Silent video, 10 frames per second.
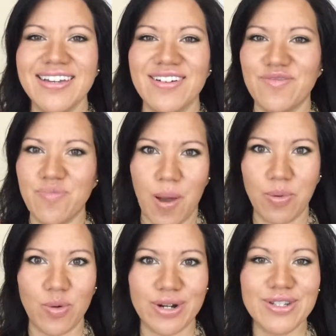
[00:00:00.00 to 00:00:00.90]
of
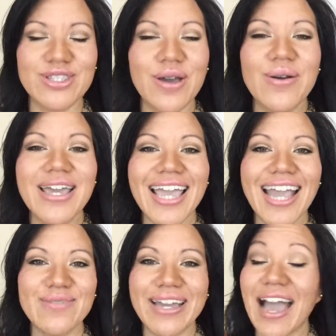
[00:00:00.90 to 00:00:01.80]
popcorn. So anyway,